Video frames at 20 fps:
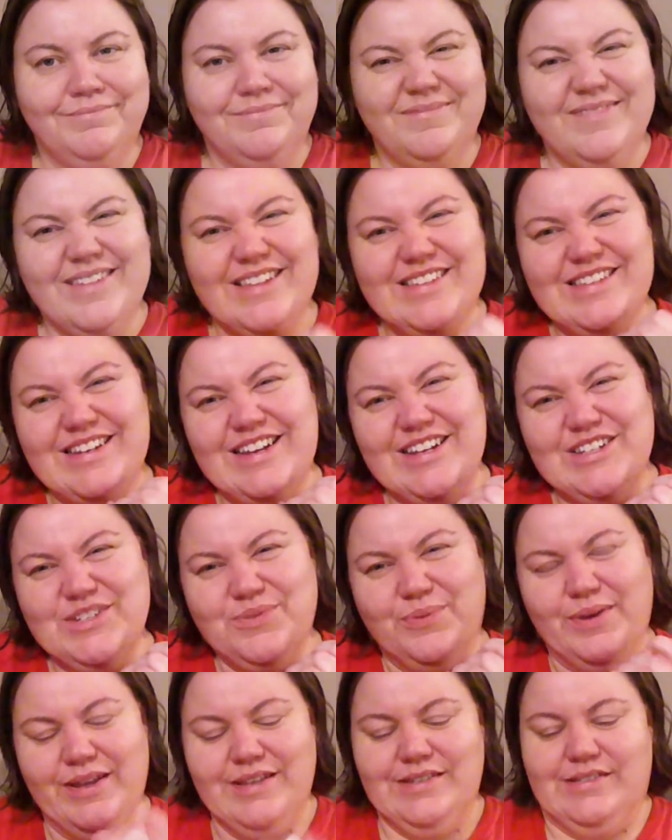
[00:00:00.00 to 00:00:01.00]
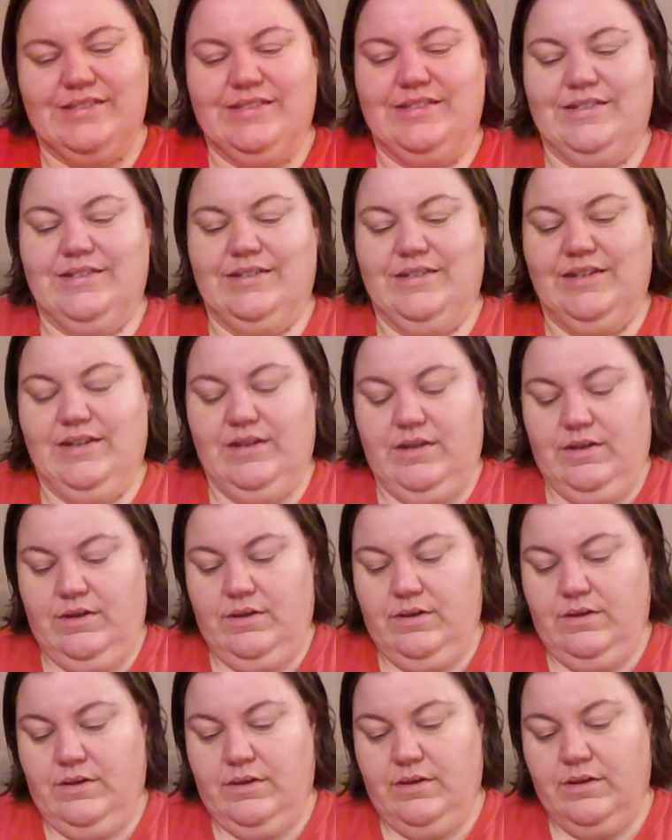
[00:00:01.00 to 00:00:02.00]
Isn't it twist?
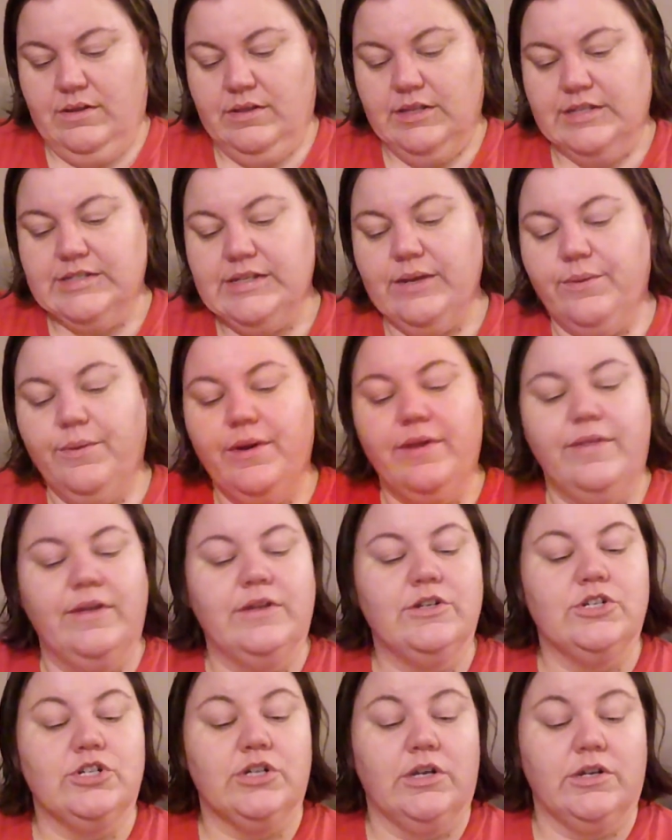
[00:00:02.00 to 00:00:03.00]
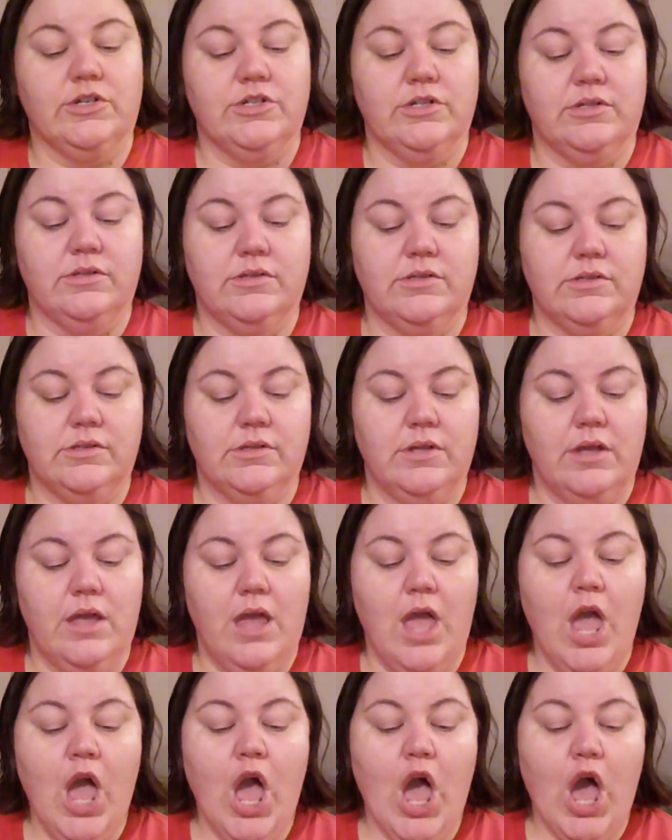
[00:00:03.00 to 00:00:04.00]
Let's see, where are the instructions?
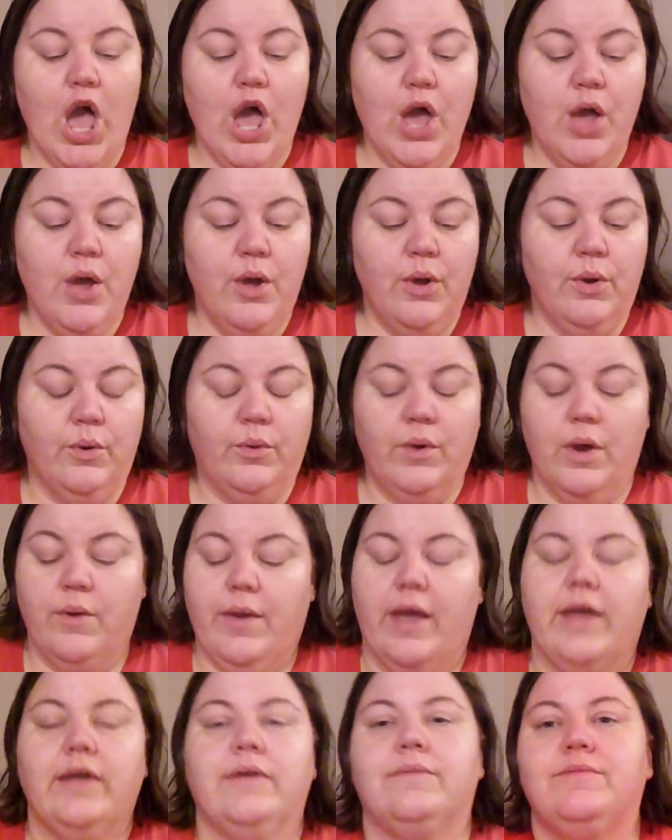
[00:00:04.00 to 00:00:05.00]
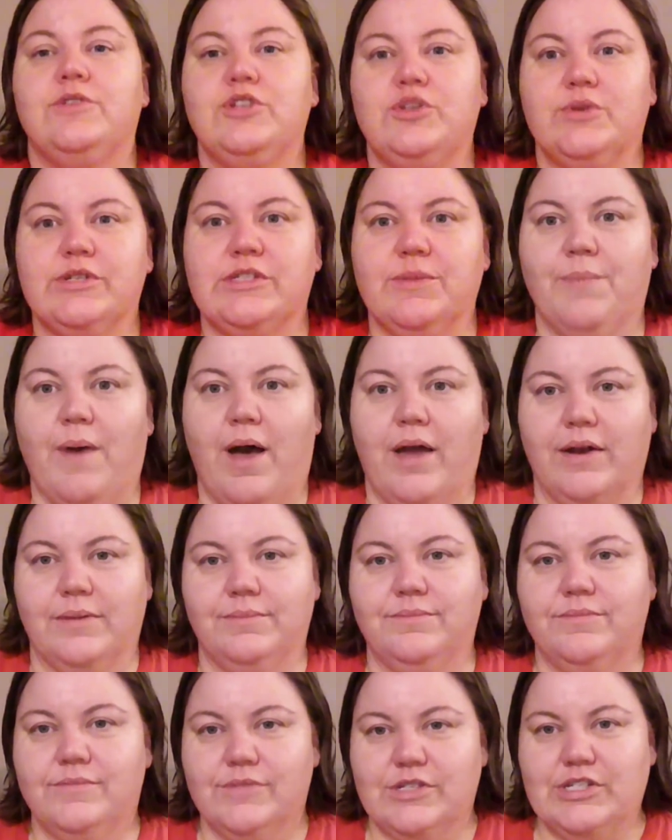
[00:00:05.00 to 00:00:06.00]
Oh, okay, you twist the
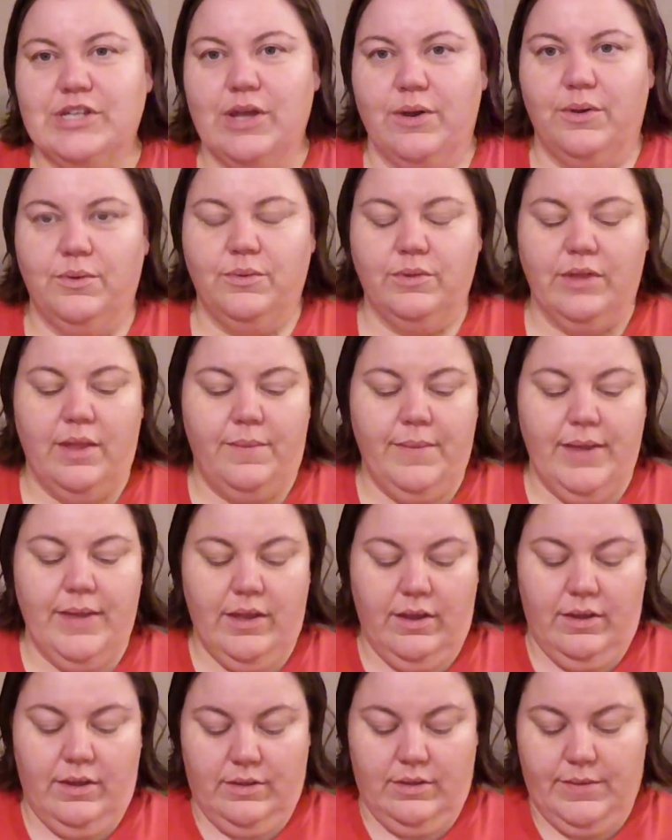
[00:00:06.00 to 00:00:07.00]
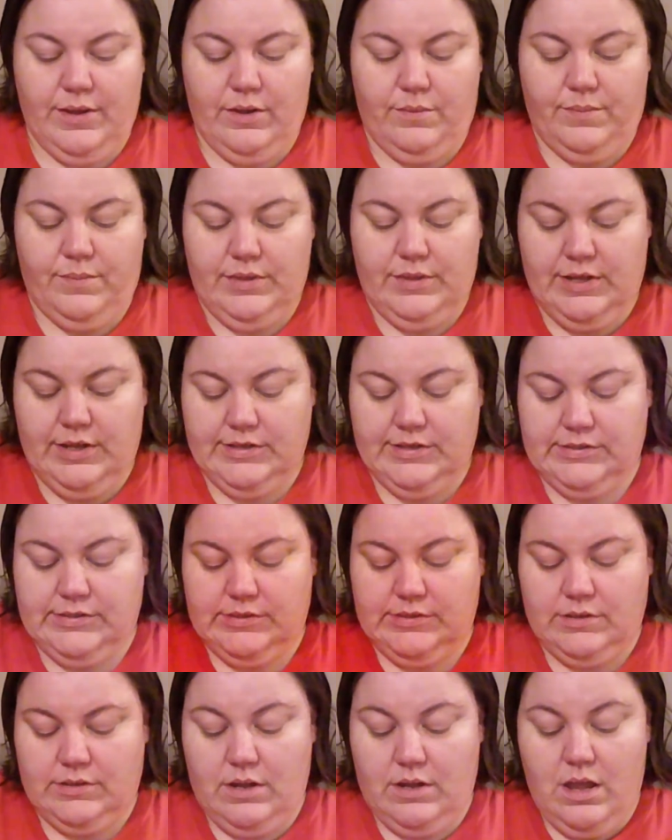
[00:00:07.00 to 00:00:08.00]
bottom. So let me open
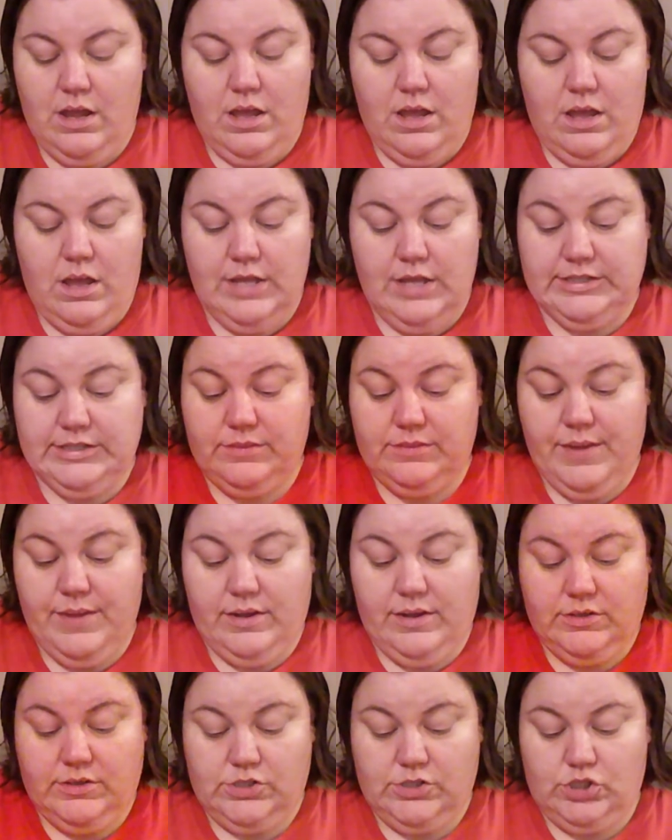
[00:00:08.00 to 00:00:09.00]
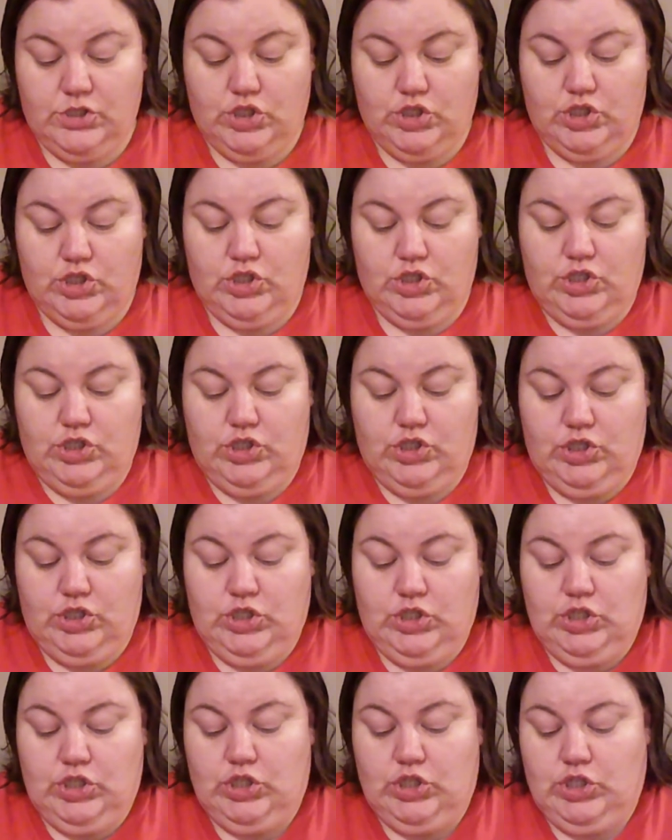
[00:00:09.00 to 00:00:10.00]
this. It smells
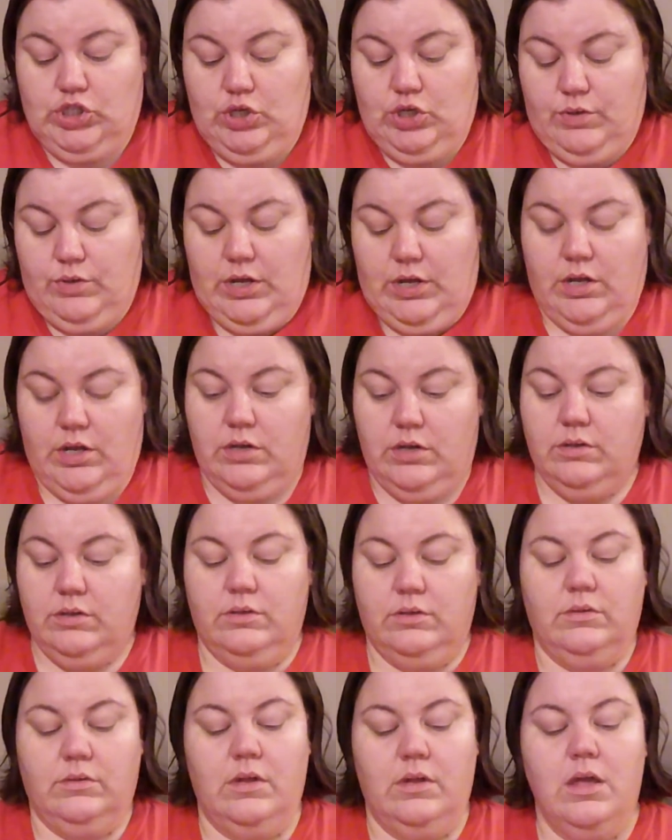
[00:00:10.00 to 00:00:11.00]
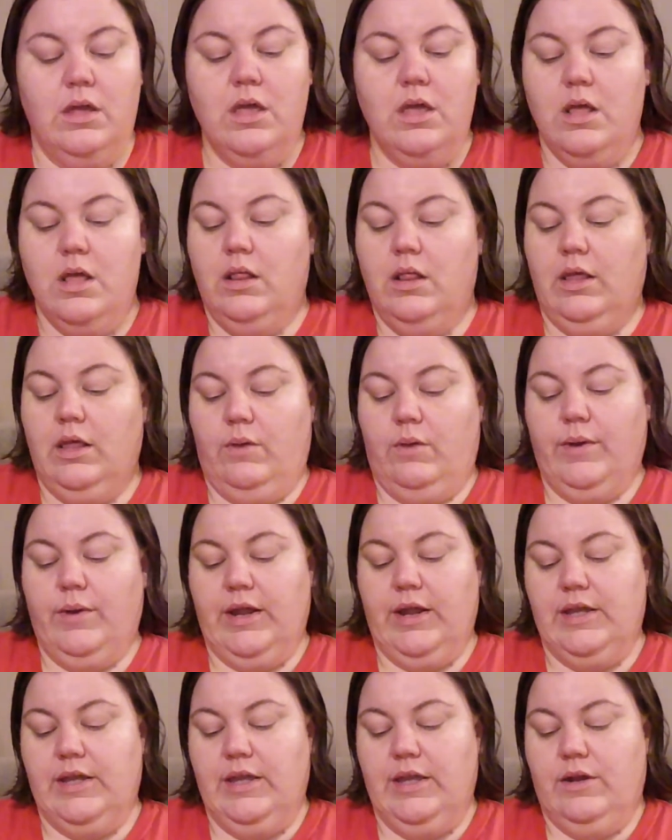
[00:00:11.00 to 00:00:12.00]
so good. Like what I
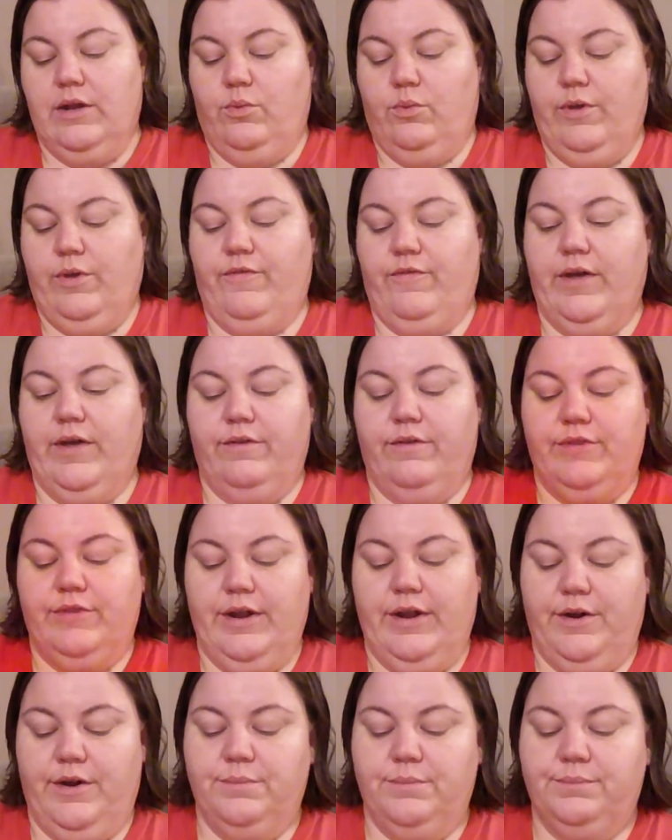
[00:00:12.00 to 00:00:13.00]
can get a whiff of here.